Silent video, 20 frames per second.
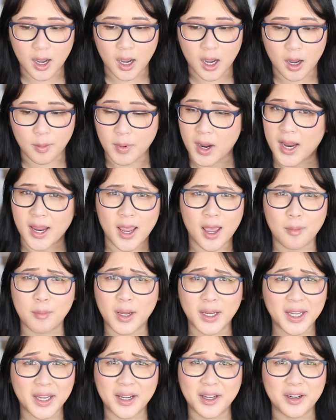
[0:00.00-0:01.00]
Um, I am
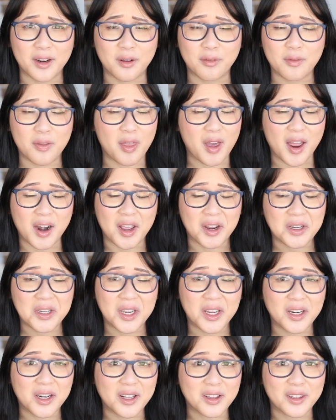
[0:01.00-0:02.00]
making enough that I
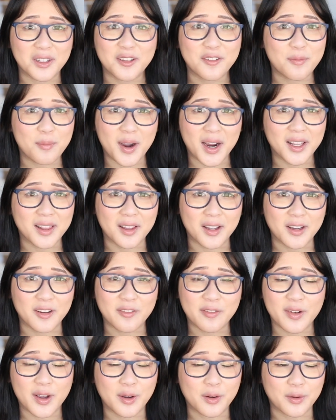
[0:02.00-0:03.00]
can live my
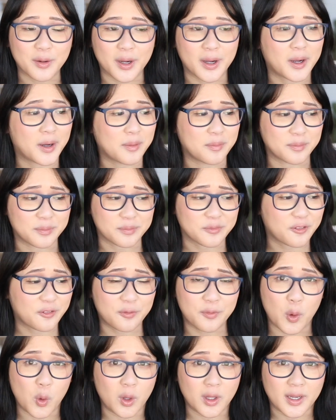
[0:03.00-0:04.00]
life um,
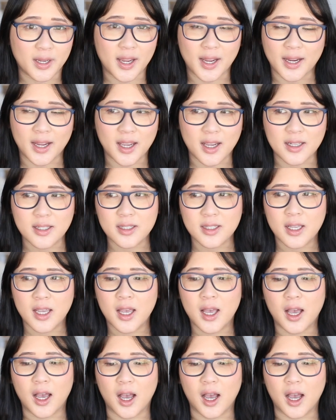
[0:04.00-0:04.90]
fully, I guess,